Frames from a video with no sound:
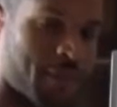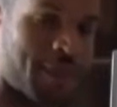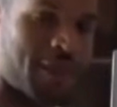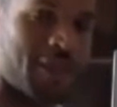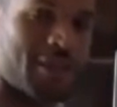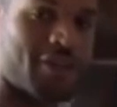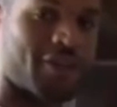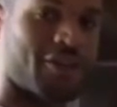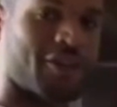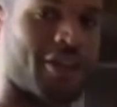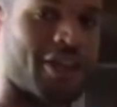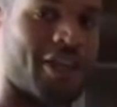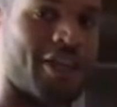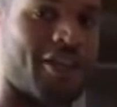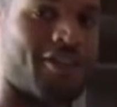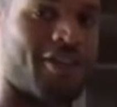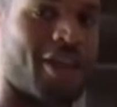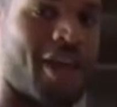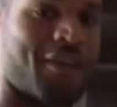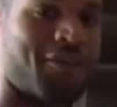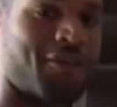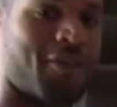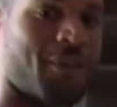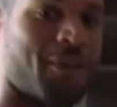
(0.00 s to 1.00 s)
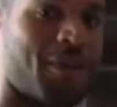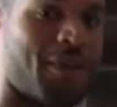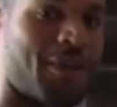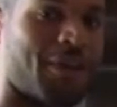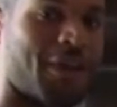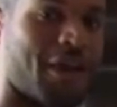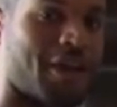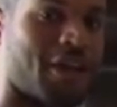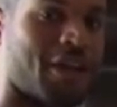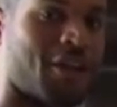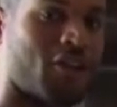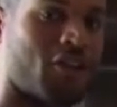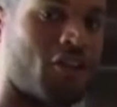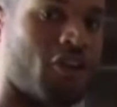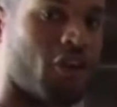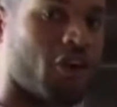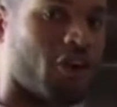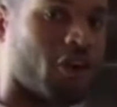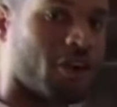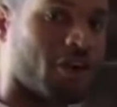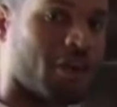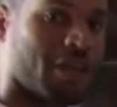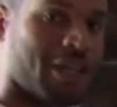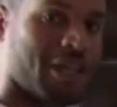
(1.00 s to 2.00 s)
because things have to be done
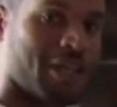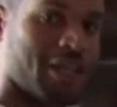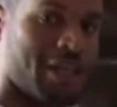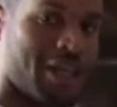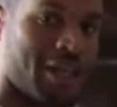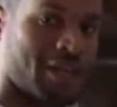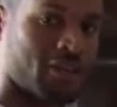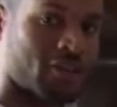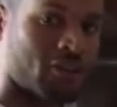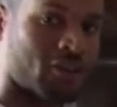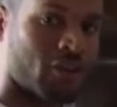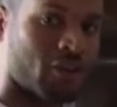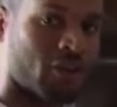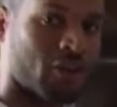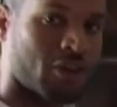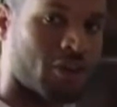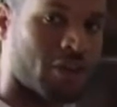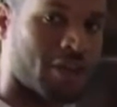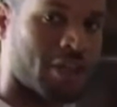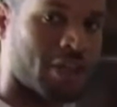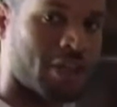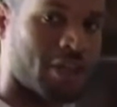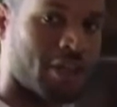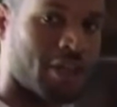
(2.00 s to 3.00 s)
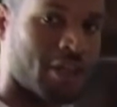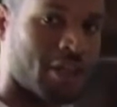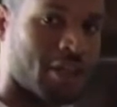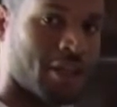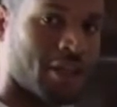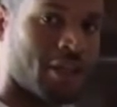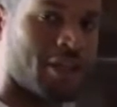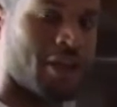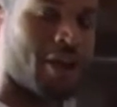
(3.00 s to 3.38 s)
internally and externally